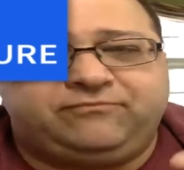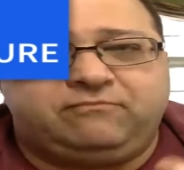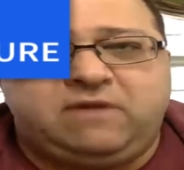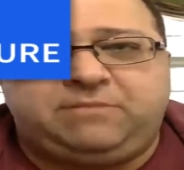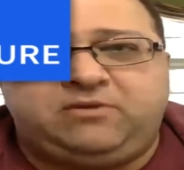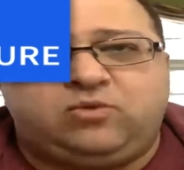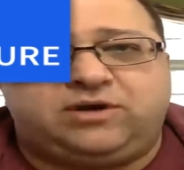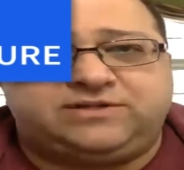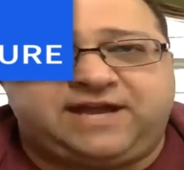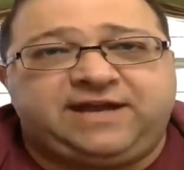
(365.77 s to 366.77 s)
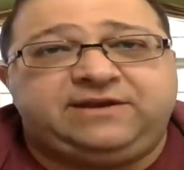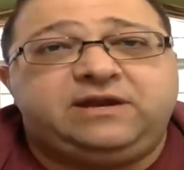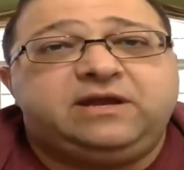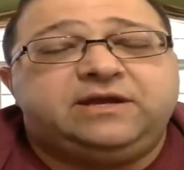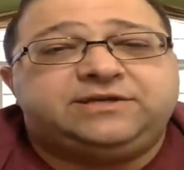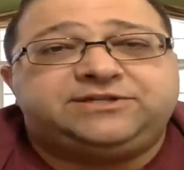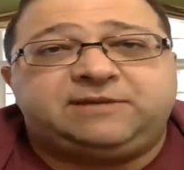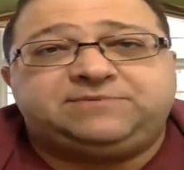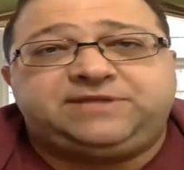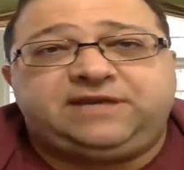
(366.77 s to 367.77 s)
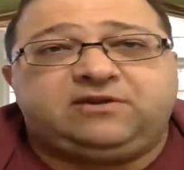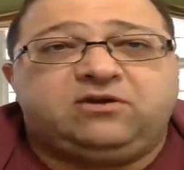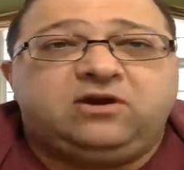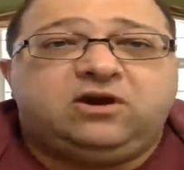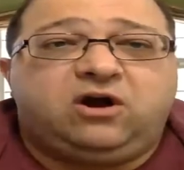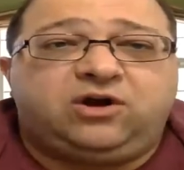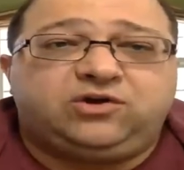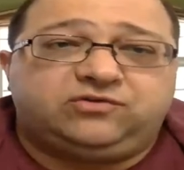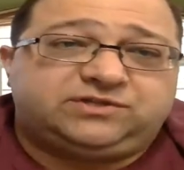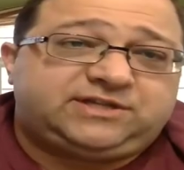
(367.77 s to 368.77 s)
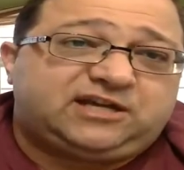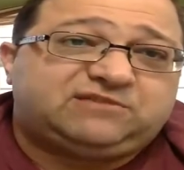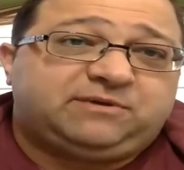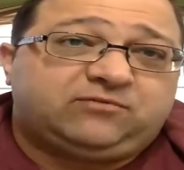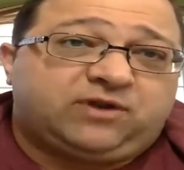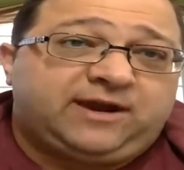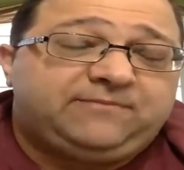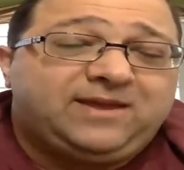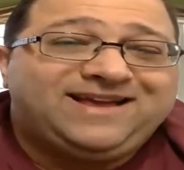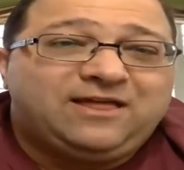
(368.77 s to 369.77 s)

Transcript: maybe what ten tips here on your assessment, right?